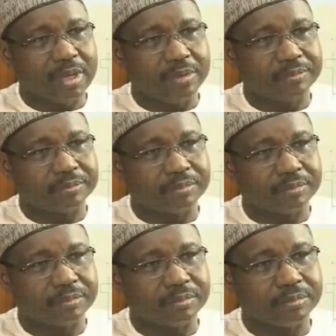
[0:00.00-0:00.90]
in
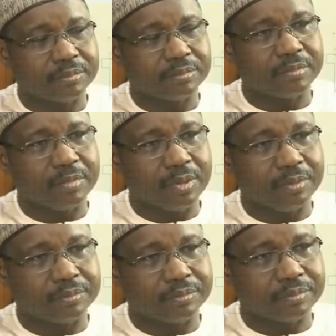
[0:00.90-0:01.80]
handling
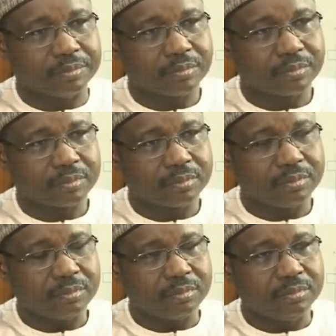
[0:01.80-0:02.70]
the
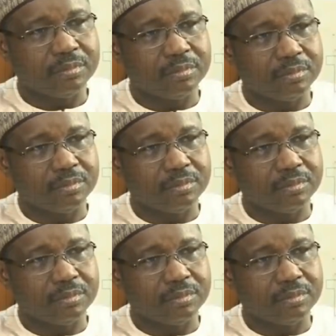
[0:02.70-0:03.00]
power sector in